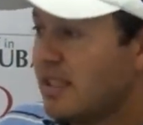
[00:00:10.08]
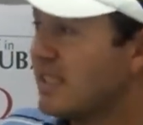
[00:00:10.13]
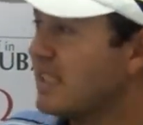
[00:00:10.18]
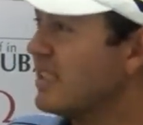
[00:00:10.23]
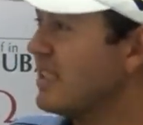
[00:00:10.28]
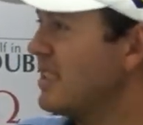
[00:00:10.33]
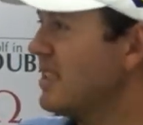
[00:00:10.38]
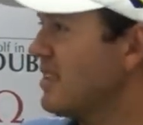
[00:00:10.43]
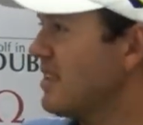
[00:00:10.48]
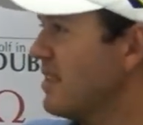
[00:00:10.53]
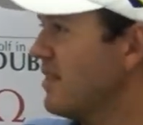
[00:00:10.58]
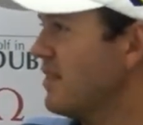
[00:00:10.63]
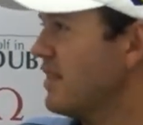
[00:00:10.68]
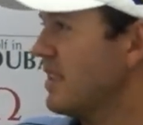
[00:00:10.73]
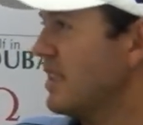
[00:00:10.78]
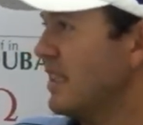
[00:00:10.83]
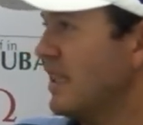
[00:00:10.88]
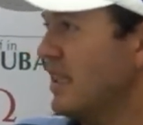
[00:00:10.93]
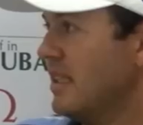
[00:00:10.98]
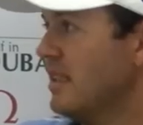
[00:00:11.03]

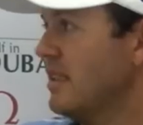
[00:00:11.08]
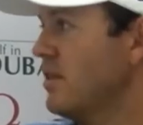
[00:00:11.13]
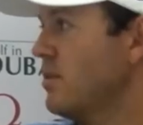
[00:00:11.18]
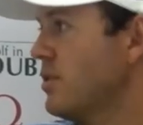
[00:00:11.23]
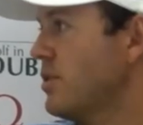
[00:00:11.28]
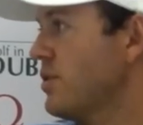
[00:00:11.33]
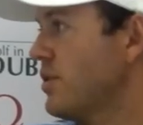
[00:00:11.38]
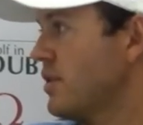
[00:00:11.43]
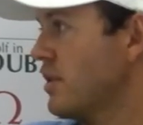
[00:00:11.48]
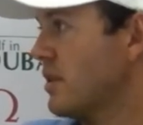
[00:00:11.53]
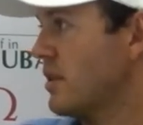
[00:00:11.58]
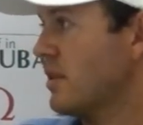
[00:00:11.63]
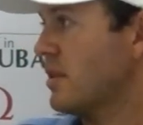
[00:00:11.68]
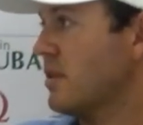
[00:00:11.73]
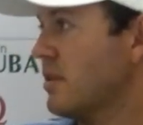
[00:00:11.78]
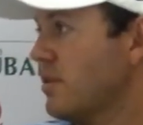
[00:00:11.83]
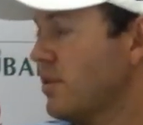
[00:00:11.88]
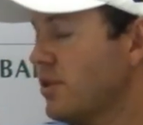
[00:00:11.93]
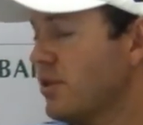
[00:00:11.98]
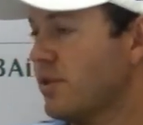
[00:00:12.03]
16-17,
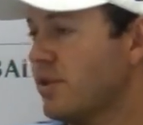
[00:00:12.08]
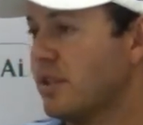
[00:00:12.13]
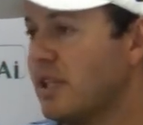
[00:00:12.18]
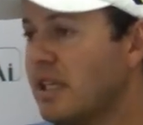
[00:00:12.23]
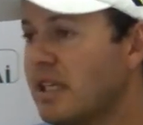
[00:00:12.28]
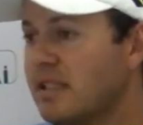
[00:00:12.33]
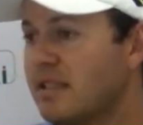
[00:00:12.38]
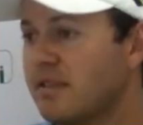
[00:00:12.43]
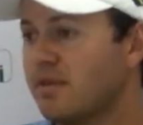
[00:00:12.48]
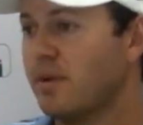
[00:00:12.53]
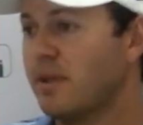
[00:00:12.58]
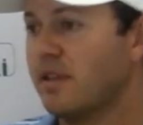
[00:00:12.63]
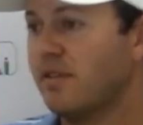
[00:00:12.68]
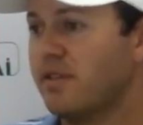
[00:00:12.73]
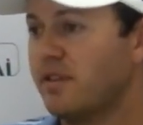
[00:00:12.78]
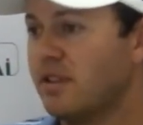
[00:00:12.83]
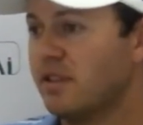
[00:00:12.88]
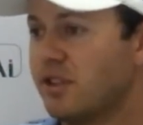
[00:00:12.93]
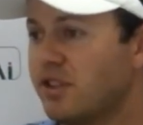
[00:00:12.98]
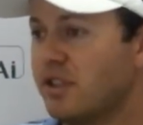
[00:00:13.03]
which was nice for the
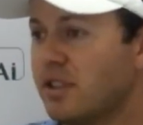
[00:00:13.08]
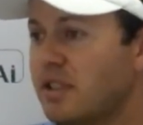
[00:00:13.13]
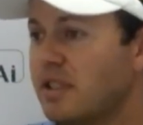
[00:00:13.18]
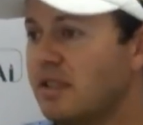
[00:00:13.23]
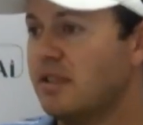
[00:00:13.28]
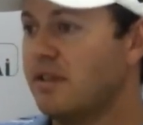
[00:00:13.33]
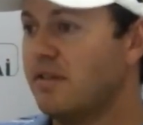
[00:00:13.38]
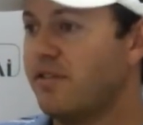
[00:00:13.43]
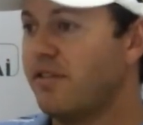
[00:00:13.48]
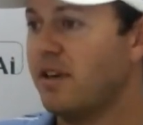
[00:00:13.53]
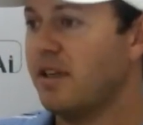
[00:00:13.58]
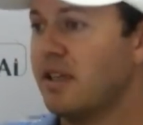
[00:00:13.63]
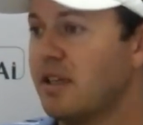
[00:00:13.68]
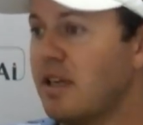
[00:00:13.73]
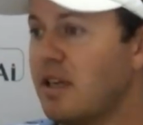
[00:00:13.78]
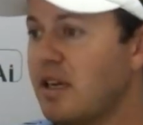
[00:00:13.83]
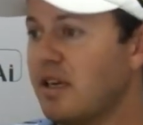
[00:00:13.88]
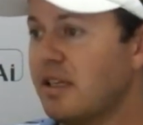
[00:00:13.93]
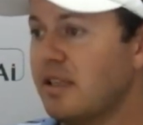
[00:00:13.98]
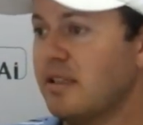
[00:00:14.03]
finish. And then the
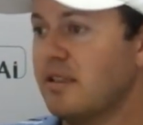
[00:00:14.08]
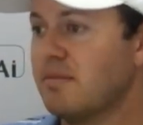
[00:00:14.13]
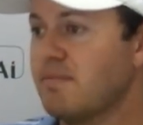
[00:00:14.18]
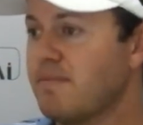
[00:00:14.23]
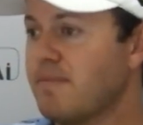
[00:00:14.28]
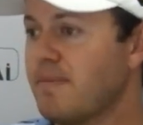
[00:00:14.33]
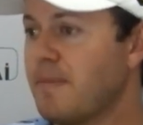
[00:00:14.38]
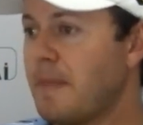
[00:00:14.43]
front nine.